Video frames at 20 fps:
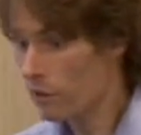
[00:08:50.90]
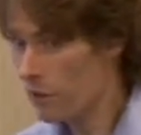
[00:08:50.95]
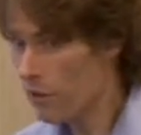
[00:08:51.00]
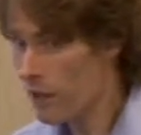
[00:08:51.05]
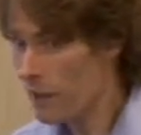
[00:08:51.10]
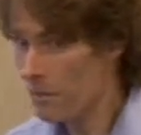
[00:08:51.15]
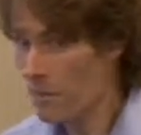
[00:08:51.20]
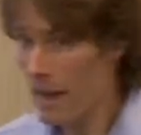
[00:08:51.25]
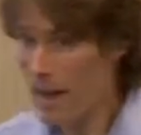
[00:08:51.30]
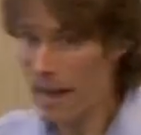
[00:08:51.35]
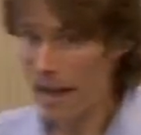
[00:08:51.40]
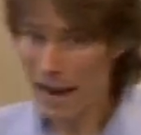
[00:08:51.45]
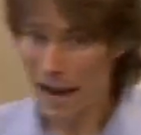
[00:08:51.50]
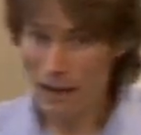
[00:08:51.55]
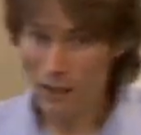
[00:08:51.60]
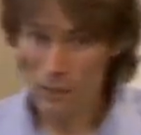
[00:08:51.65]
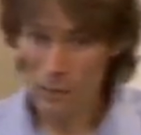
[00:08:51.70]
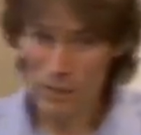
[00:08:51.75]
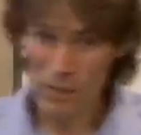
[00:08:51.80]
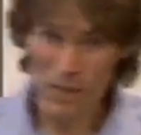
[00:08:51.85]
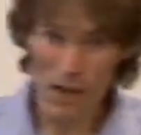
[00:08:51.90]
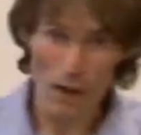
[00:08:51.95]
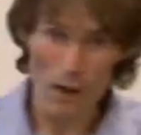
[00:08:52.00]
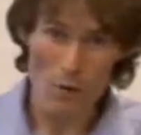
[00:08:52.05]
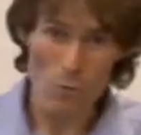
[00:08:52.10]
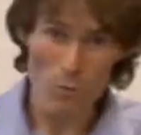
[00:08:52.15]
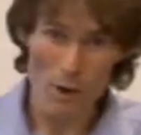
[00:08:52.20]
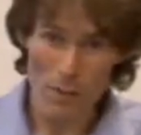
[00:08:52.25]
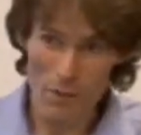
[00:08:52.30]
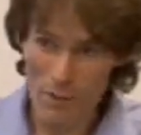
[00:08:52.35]
cream, how do we
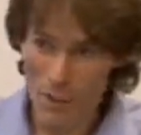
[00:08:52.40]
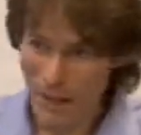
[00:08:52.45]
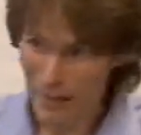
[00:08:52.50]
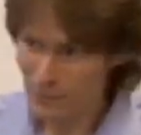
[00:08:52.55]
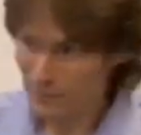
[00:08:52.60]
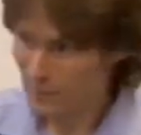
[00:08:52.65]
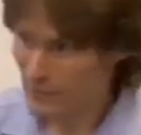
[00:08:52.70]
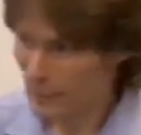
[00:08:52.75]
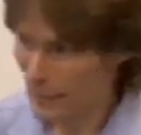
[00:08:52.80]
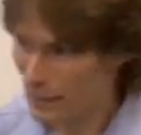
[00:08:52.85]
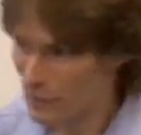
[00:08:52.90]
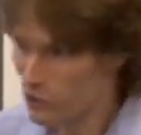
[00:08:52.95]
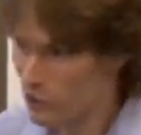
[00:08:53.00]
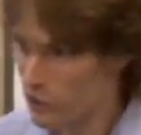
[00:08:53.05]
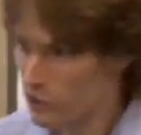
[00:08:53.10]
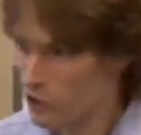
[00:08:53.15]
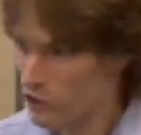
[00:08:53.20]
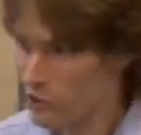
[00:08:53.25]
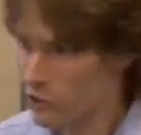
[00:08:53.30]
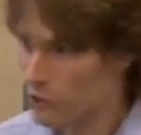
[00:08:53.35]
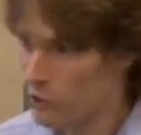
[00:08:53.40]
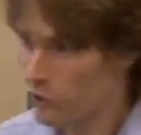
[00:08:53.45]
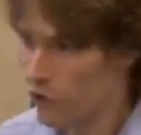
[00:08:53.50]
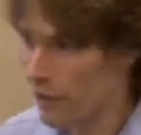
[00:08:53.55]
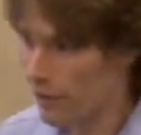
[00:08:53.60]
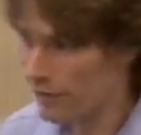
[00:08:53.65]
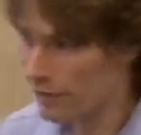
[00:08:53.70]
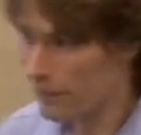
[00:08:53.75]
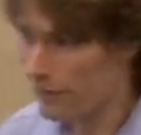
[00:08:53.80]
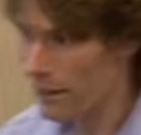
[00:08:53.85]
know when that texture is just
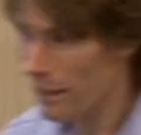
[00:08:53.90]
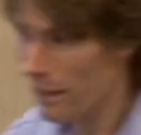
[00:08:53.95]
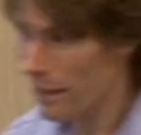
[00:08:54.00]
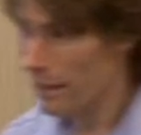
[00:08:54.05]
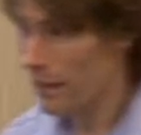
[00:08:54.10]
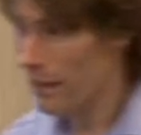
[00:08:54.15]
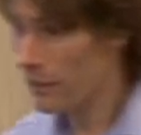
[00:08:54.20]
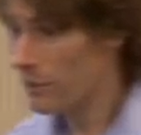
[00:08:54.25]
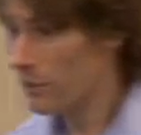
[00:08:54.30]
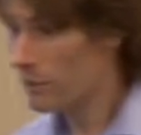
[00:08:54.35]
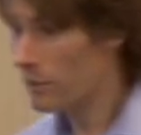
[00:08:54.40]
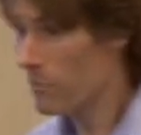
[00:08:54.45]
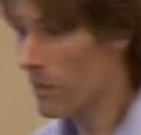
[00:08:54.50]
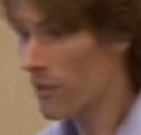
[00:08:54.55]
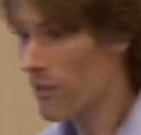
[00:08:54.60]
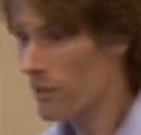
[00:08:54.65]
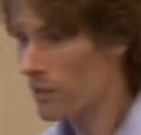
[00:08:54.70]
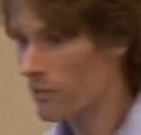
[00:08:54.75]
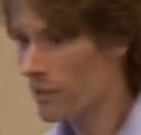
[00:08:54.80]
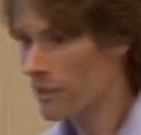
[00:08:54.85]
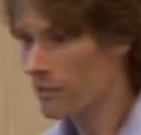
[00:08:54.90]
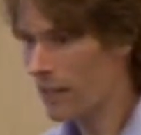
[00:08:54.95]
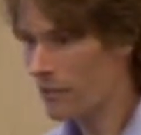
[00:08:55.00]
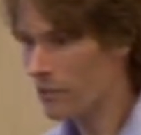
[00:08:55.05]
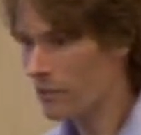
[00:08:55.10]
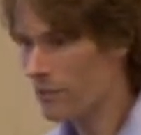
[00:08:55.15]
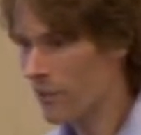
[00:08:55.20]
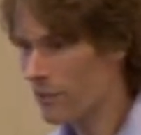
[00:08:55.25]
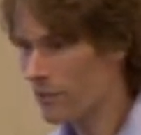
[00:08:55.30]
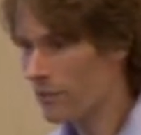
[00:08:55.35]
right? It's experience, and it's
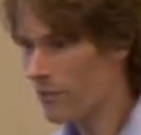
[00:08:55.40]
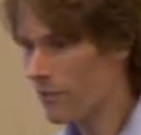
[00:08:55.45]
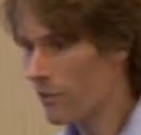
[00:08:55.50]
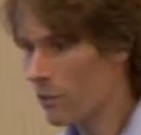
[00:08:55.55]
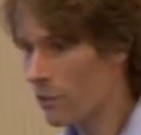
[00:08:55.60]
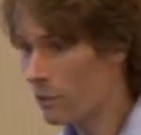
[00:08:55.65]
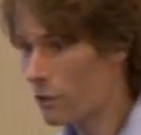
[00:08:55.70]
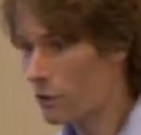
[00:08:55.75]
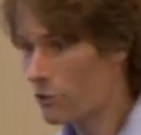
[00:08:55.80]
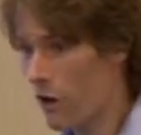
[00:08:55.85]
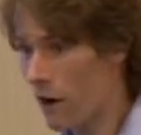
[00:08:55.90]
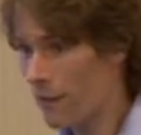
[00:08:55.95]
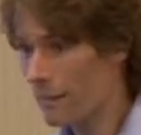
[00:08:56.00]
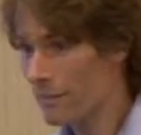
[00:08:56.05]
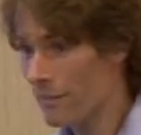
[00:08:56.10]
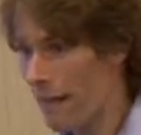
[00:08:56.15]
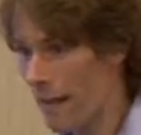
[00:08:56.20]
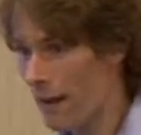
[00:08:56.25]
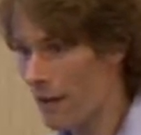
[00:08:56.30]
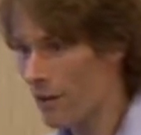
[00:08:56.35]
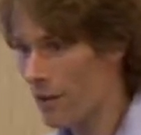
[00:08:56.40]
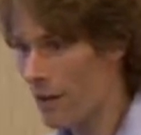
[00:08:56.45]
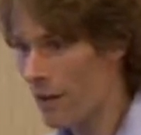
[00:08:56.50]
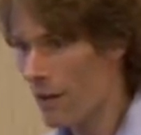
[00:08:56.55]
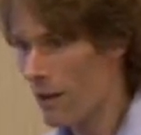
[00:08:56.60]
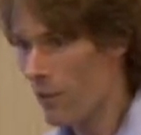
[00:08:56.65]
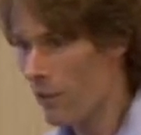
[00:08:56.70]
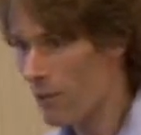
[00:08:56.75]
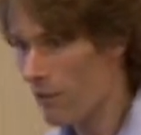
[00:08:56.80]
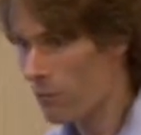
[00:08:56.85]
actually very difficult to write down
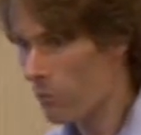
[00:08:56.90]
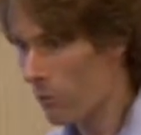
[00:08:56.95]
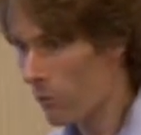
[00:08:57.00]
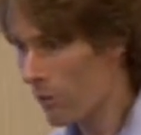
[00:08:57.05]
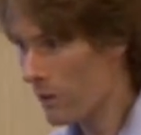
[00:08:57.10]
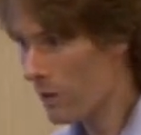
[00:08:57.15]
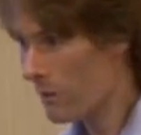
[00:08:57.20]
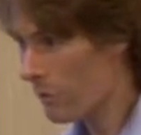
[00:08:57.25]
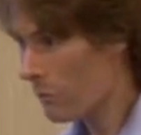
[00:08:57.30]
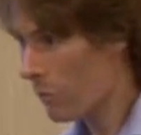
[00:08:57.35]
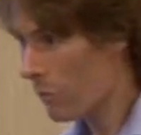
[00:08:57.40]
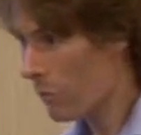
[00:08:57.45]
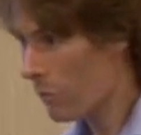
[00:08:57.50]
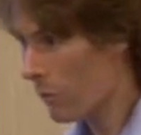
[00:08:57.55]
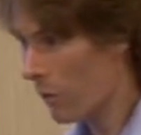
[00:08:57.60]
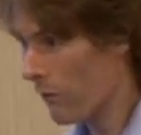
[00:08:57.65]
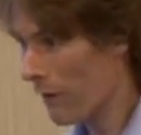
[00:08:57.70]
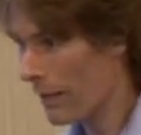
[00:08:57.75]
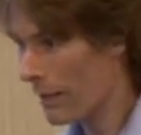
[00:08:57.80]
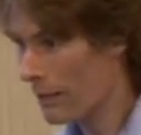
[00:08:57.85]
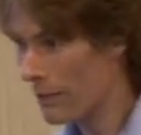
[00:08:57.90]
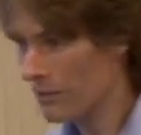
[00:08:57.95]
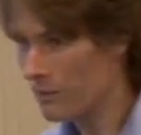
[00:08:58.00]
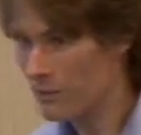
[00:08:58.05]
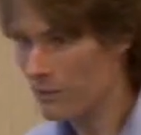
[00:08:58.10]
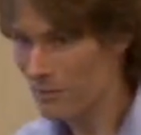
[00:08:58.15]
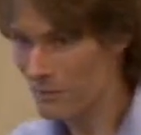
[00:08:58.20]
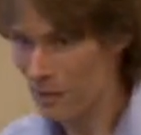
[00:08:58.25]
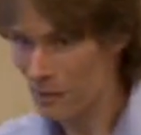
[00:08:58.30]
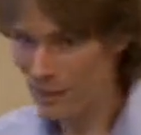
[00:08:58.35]
what that
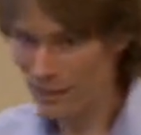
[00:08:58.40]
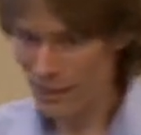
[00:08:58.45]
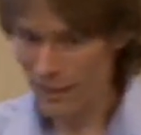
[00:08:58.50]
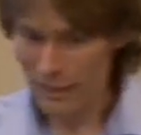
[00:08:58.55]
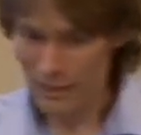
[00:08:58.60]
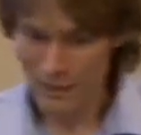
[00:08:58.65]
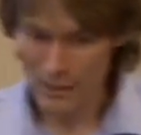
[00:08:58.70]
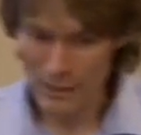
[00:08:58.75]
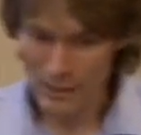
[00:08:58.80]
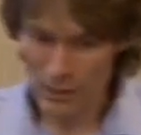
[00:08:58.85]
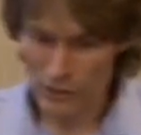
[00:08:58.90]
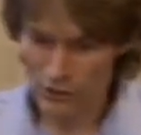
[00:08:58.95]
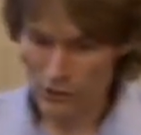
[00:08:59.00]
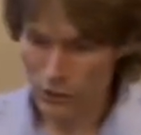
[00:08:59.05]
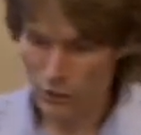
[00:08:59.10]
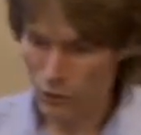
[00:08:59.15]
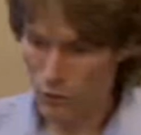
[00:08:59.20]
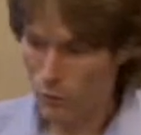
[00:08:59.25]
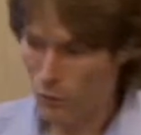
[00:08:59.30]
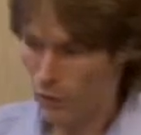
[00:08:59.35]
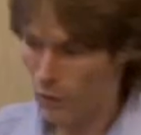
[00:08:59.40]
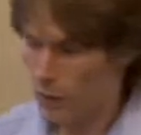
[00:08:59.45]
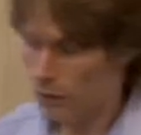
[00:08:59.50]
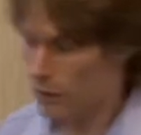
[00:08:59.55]
is. Okay, so